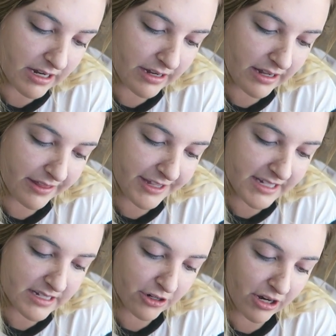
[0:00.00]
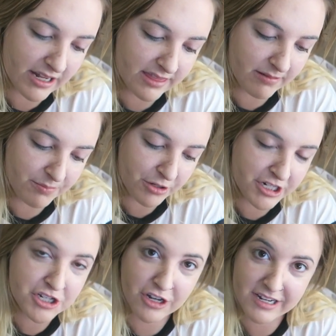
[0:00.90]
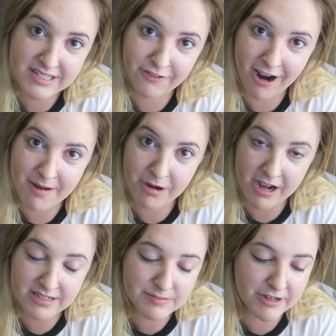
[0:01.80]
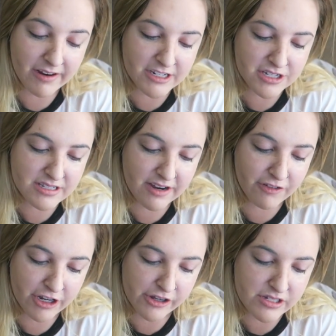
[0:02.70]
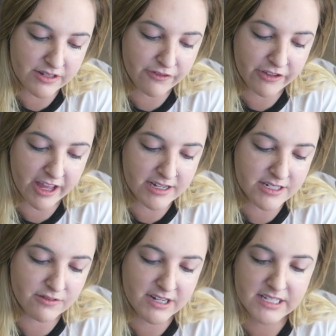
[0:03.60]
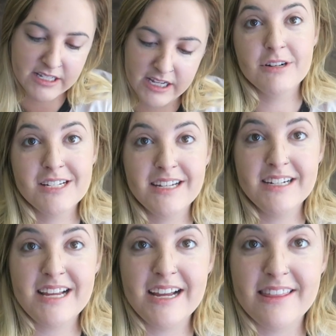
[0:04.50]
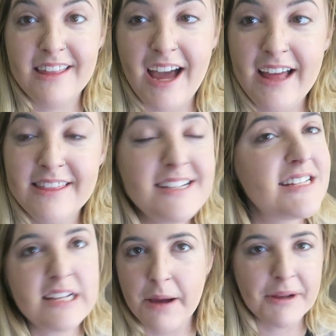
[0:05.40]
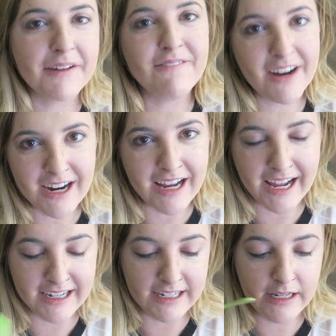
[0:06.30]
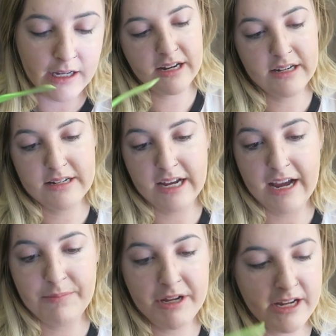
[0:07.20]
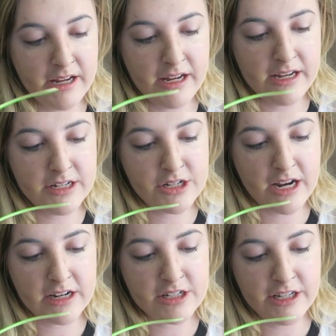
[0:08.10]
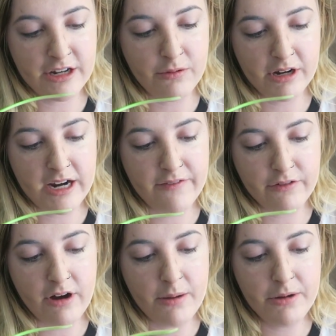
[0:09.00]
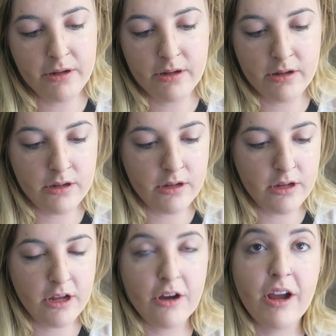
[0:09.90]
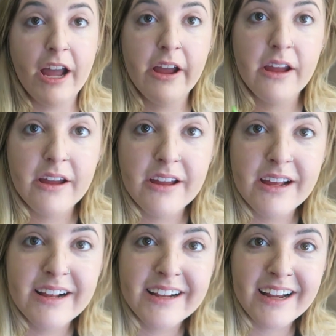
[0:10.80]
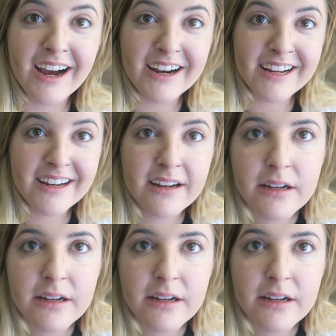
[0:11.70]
I'm pretty sure it is for eyebrows, but I just never used it for that until recently. We're just gonna take that. This is coming in very handy. Kind of tapping-ish, actually. No, we're gonna have to rub. Okay, got it.